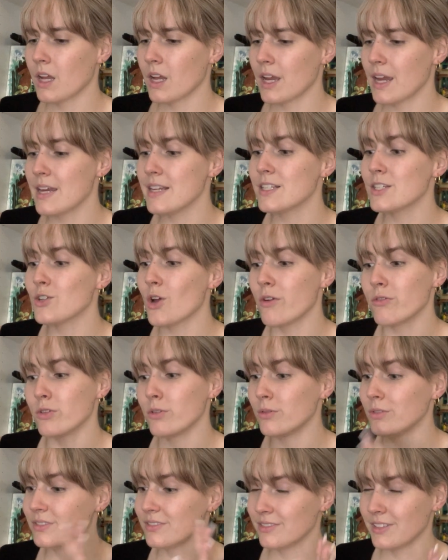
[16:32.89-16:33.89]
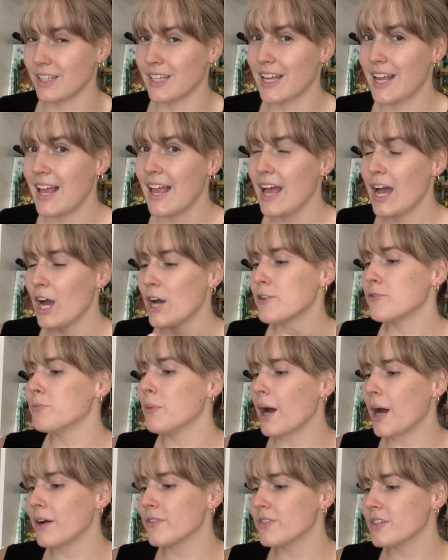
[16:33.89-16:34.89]
is a novel of
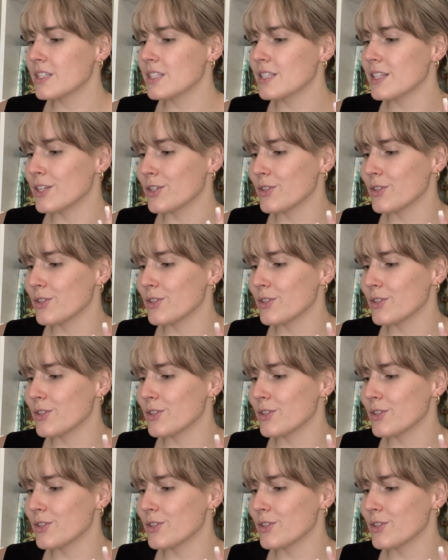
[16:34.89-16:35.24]
marvelous